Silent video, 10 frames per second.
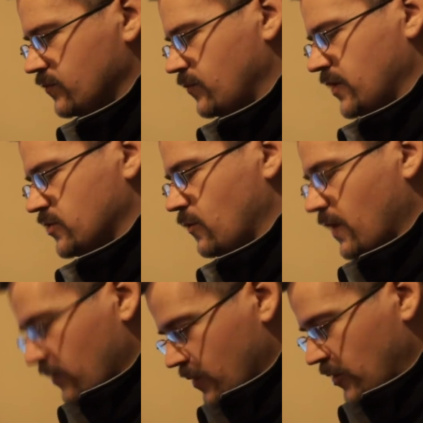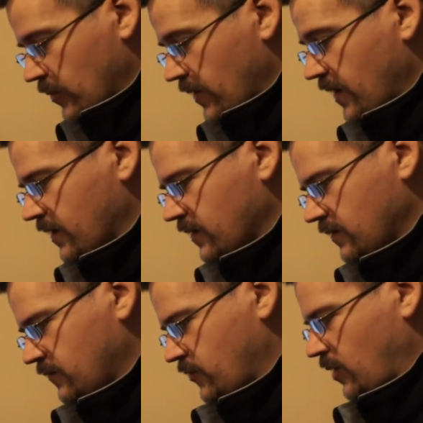Make sure the wires come out the back.
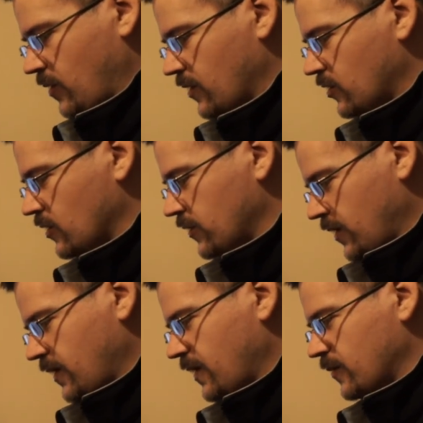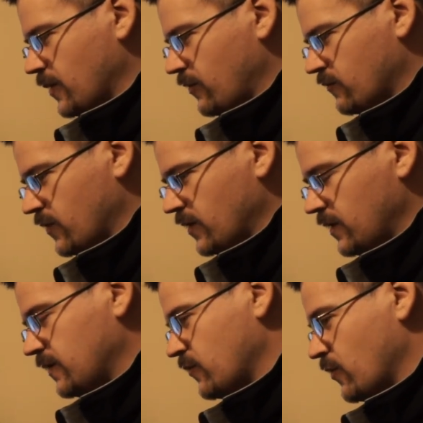First time I installed it, I had them come out the front,
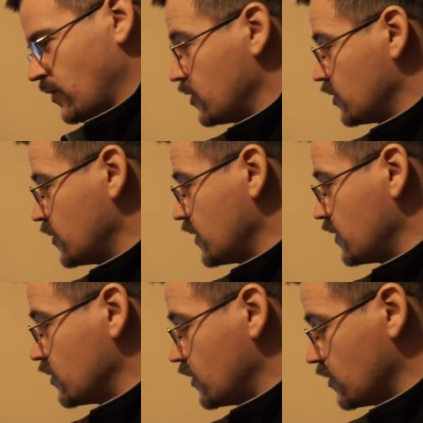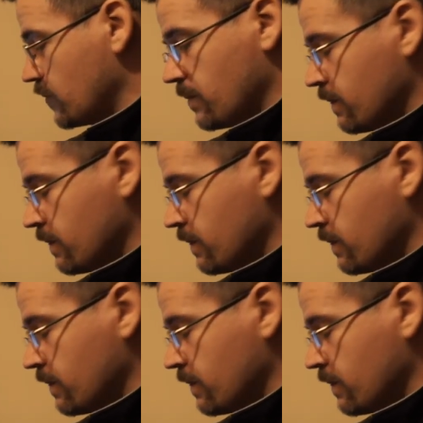and of course that doesn't make any sense.